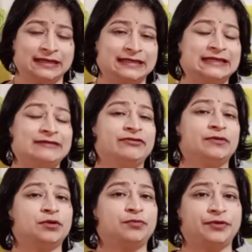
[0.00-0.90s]
Give him
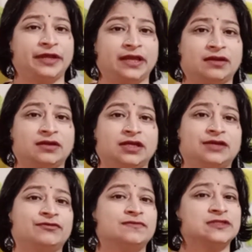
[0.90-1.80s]
a break, give
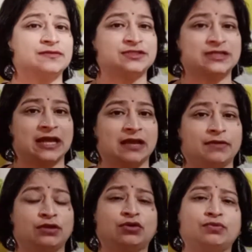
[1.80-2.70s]
him some time,
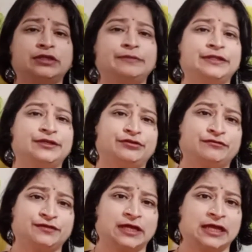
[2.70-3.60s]
and over a period of
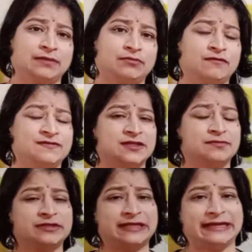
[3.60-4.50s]
time of
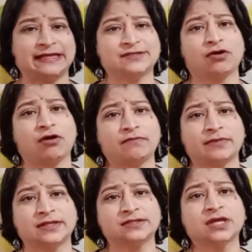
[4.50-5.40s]
some days or
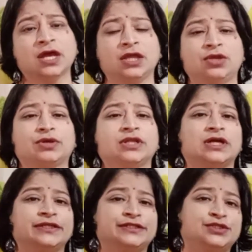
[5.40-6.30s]
months, you can
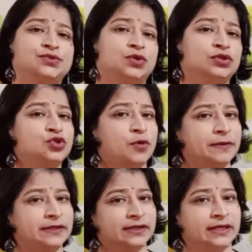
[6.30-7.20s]
continue on the
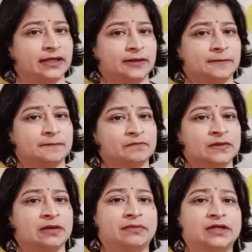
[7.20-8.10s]
topic again.
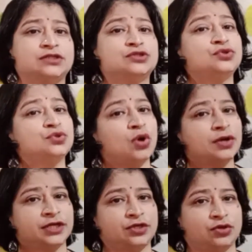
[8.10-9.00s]
But do not
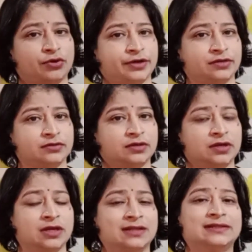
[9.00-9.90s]
ignore it.
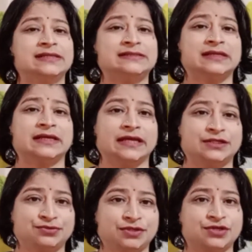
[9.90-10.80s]
This
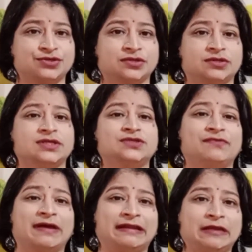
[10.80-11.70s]
education is
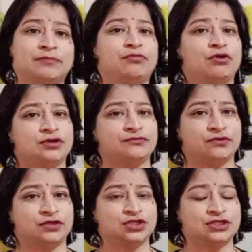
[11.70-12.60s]
very important for
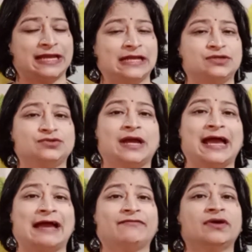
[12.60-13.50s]
the child to
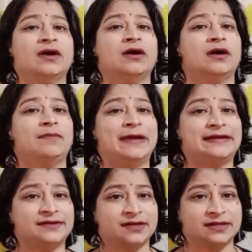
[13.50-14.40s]
have a better
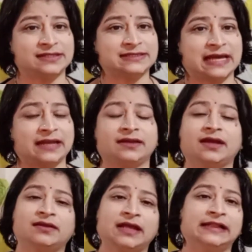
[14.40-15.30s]
understanding and
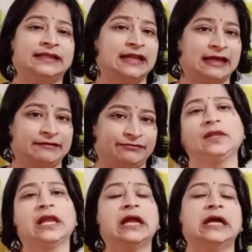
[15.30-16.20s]
a healthy life.
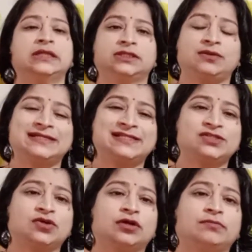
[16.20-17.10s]
Now, let us
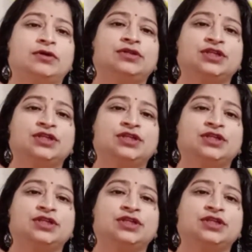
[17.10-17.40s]
talk about the